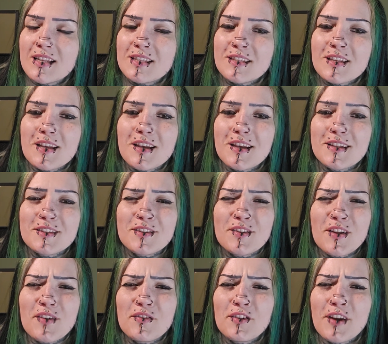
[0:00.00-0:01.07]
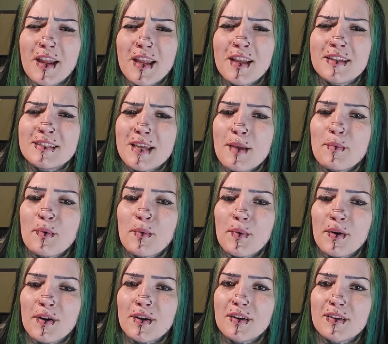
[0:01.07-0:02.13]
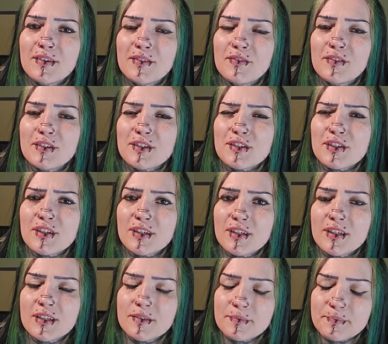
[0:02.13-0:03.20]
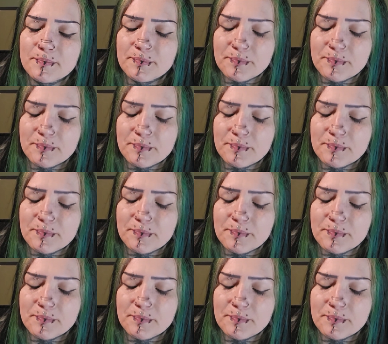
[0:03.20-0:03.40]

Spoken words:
it's a love or hate type of word for sure.